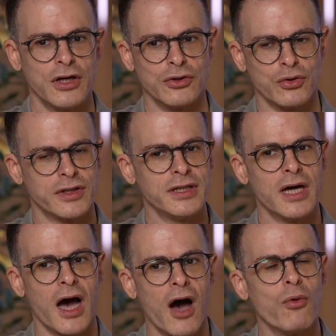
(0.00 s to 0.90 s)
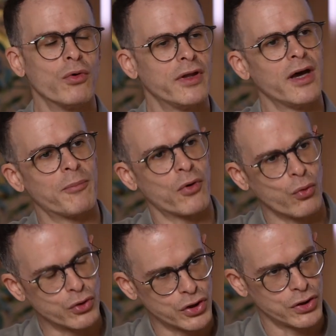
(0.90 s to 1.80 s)
to see how would they
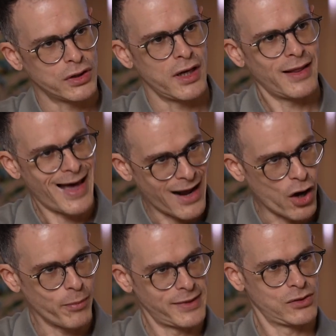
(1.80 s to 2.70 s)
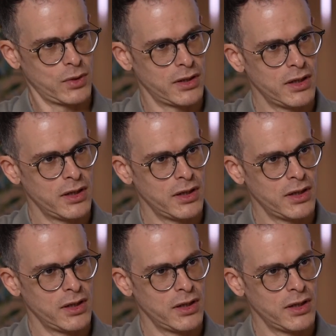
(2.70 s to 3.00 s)
approach that hype as well,